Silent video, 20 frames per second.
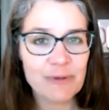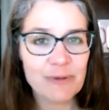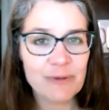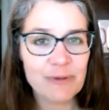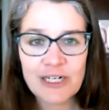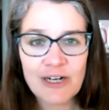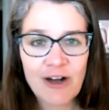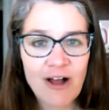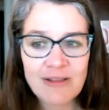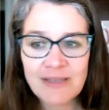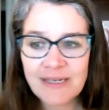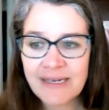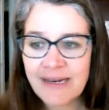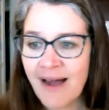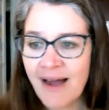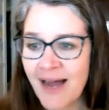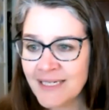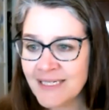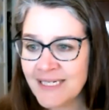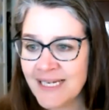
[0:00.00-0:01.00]
put it all in
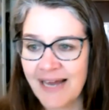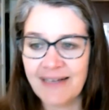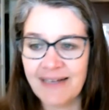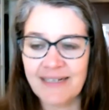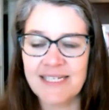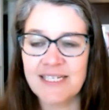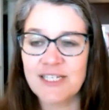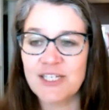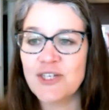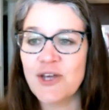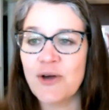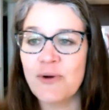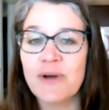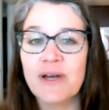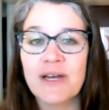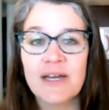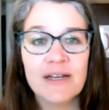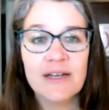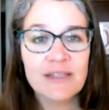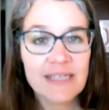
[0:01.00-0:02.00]
context.
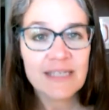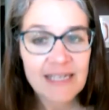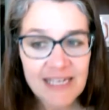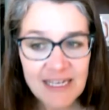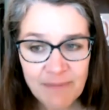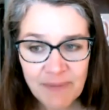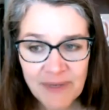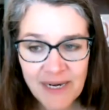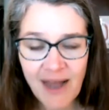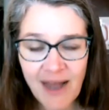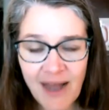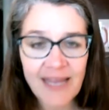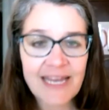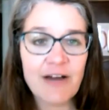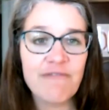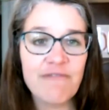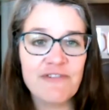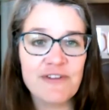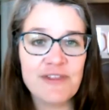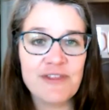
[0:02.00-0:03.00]
So, keep an eye
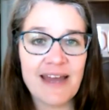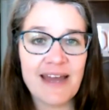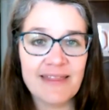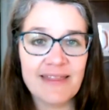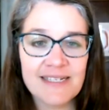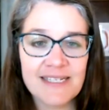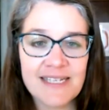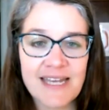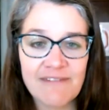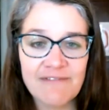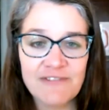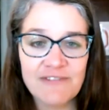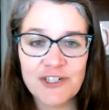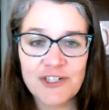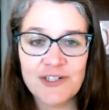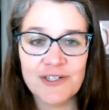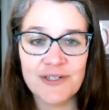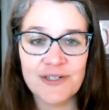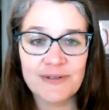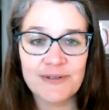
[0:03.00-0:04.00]
out for that this
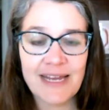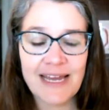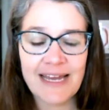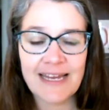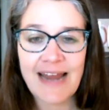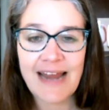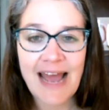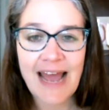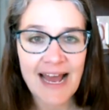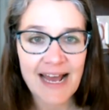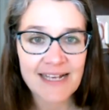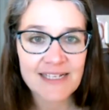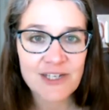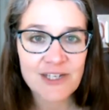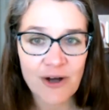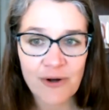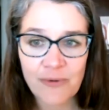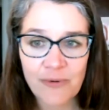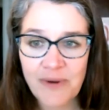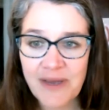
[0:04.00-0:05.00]
afternoon. And as
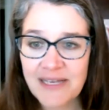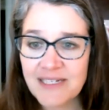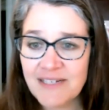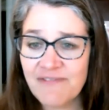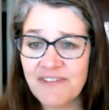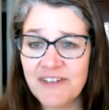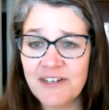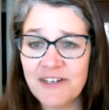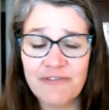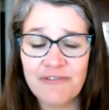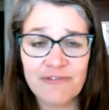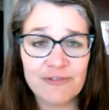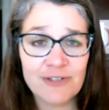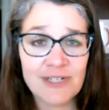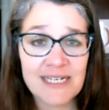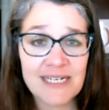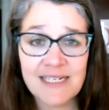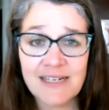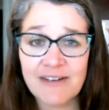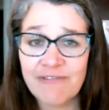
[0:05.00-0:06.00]
always, feel
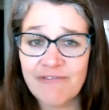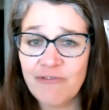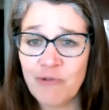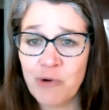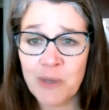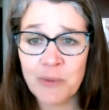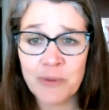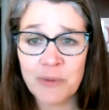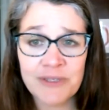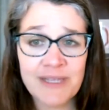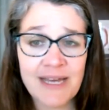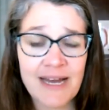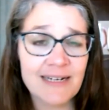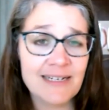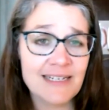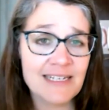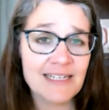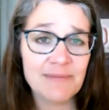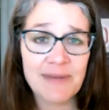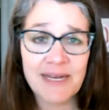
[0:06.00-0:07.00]
free to forward
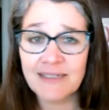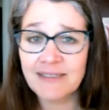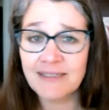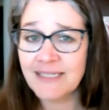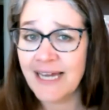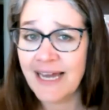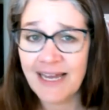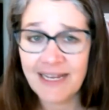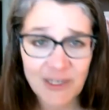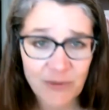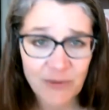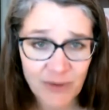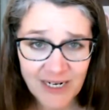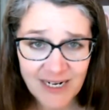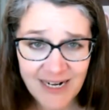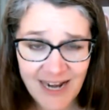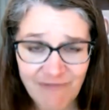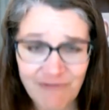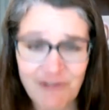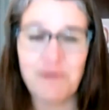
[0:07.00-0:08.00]
that email to anyone
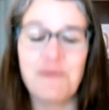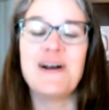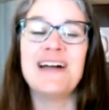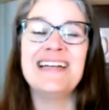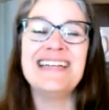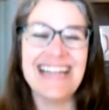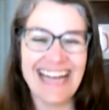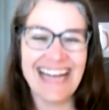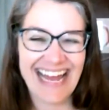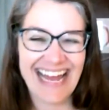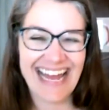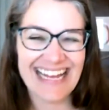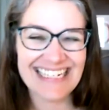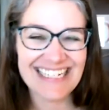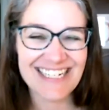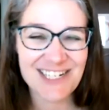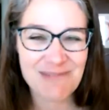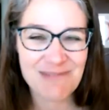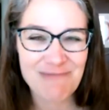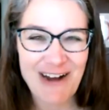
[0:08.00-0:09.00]
and everyone
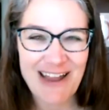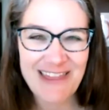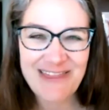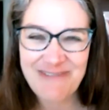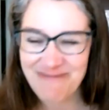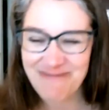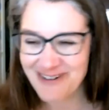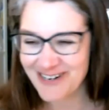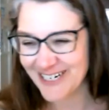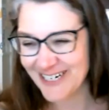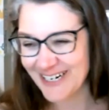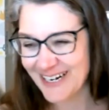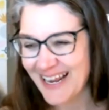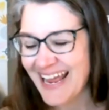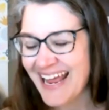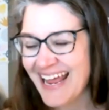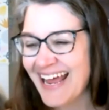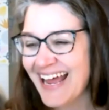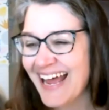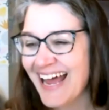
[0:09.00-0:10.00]
and spread the word.
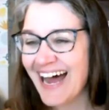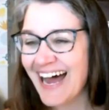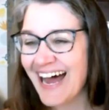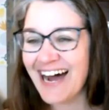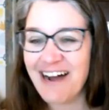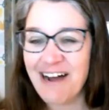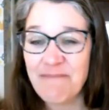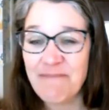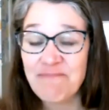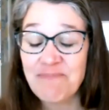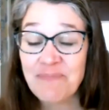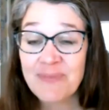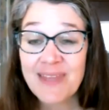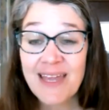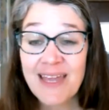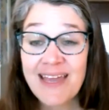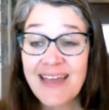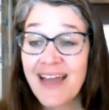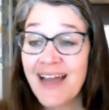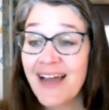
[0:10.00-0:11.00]
Um,
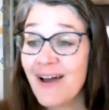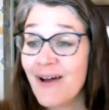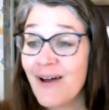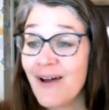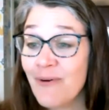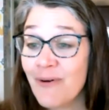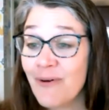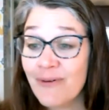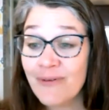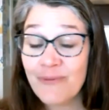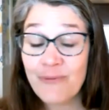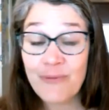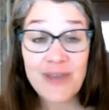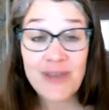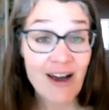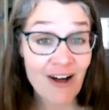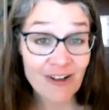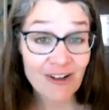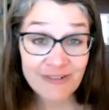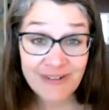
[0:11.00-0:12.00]

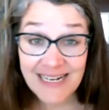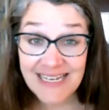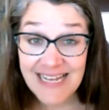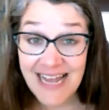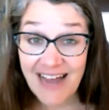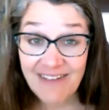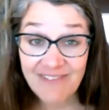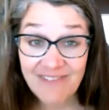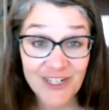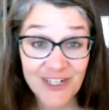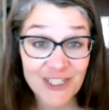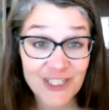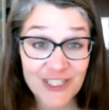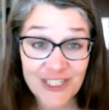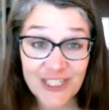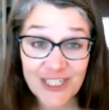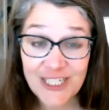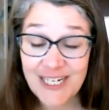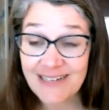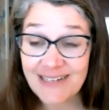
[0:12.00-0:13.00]
we already have a
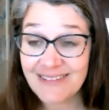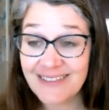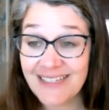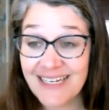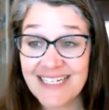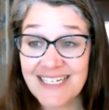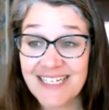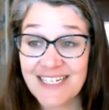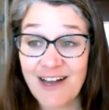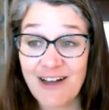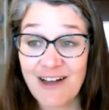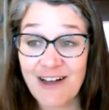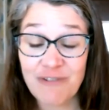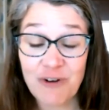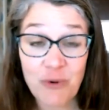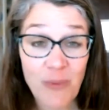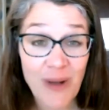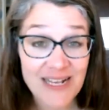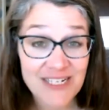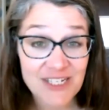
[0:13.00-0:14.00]
good list of
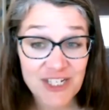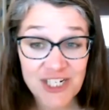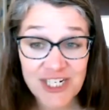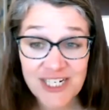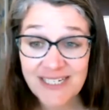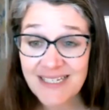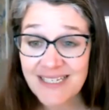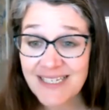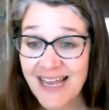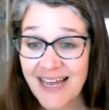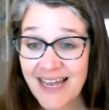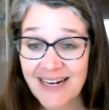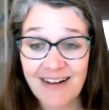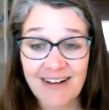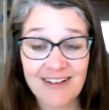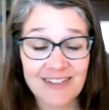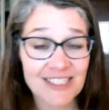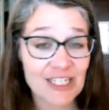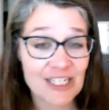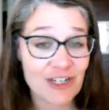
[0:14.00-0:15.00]
questions, and
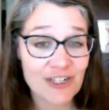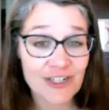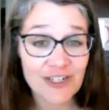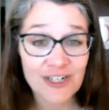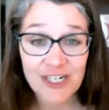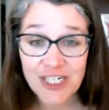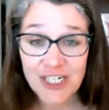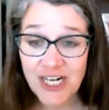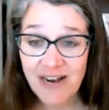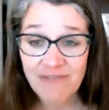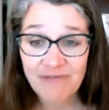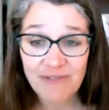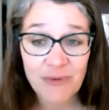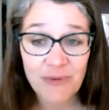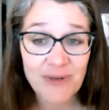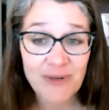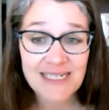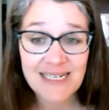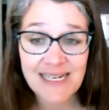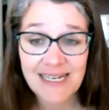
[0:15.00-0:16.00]
I'll encourage
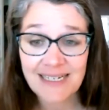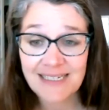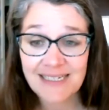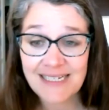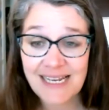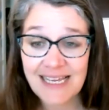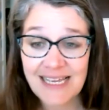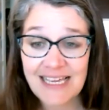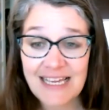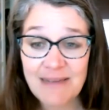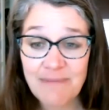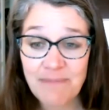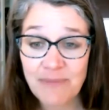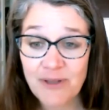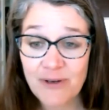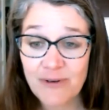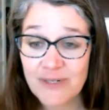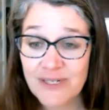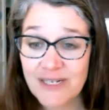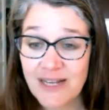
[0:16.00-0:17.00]
everyone to, to keep
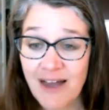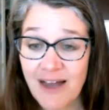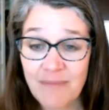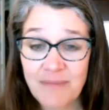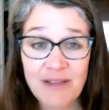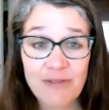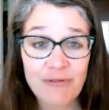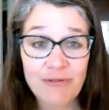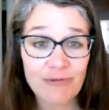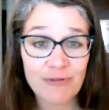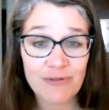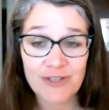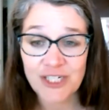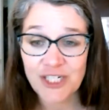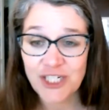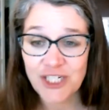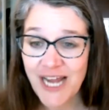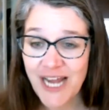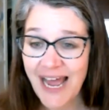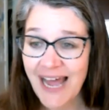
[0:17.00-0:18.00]
those coming through the
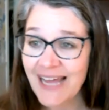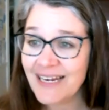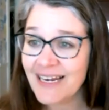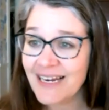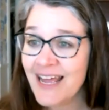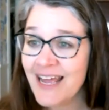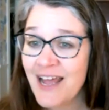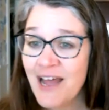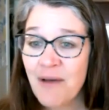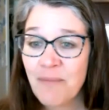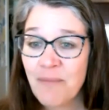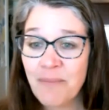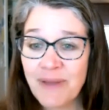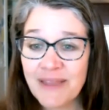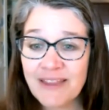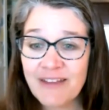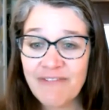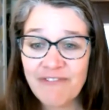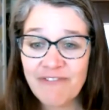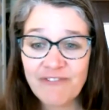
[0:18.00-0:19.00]
chat.
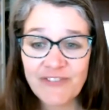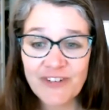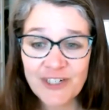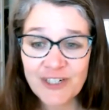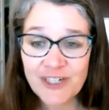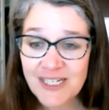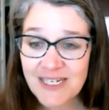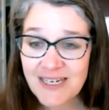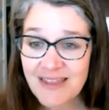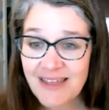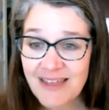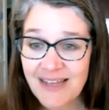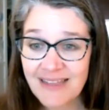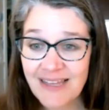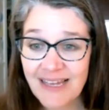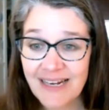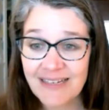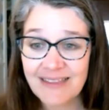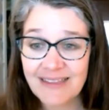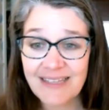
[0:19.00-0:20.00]
But the first thing
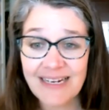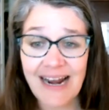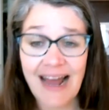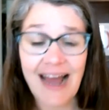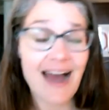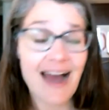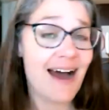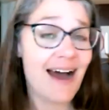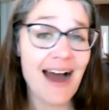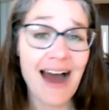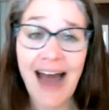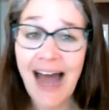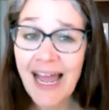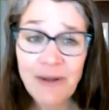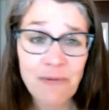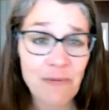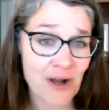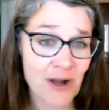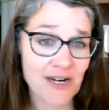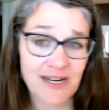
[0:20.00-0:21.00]
that, that
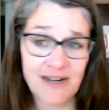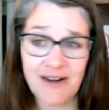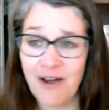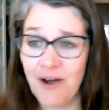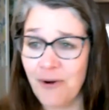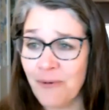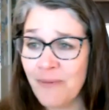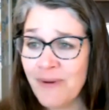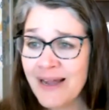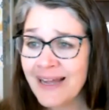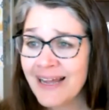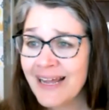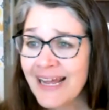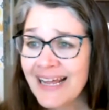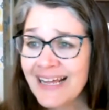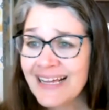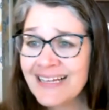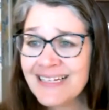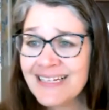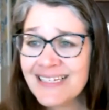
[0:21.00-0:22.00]
I want to know
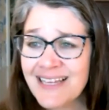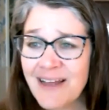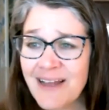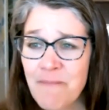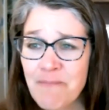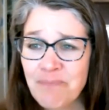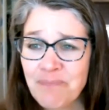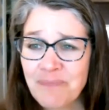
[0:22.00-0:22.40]
is